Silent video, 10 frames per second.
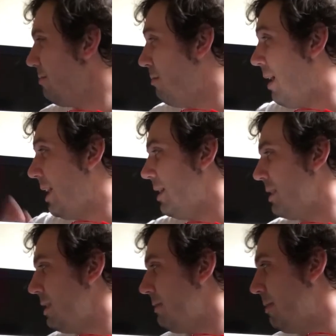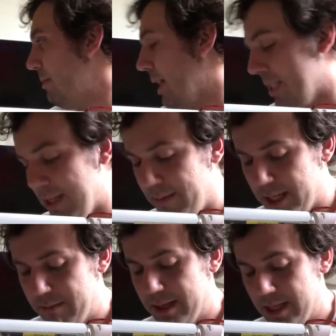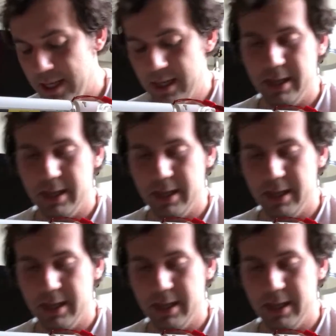my list of them. Not that many, but